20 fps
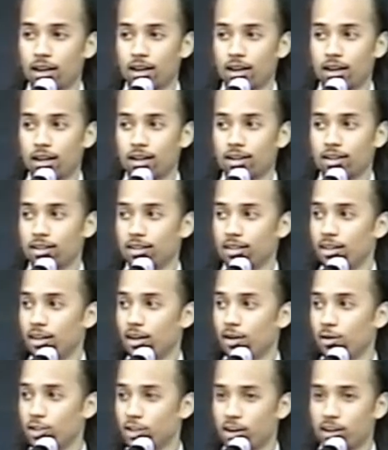And
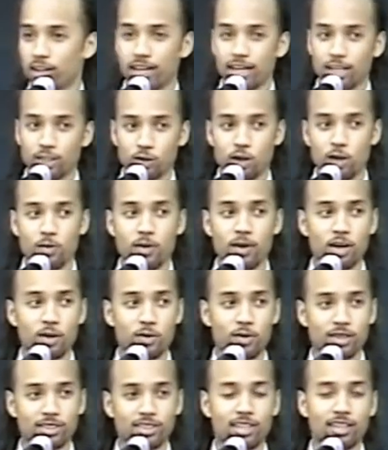I want y'all to guess what I
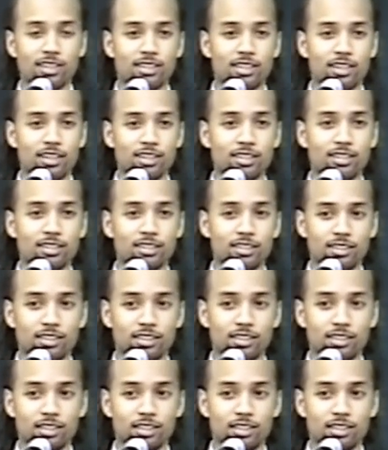made on my second test.